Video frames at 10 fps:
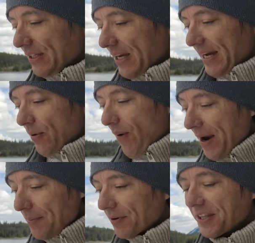the
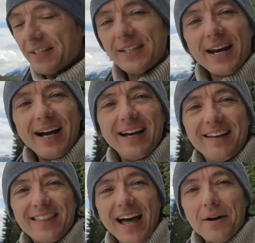one more thing that i
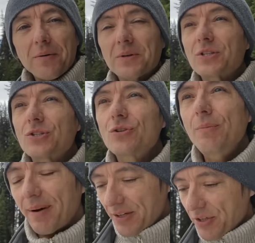thought was
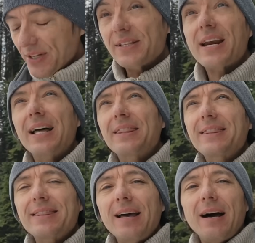super interesting that i,
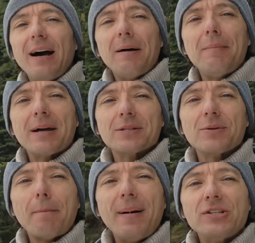I might as
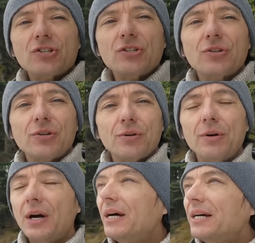well mention to
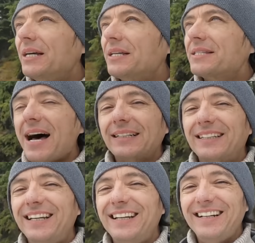you is that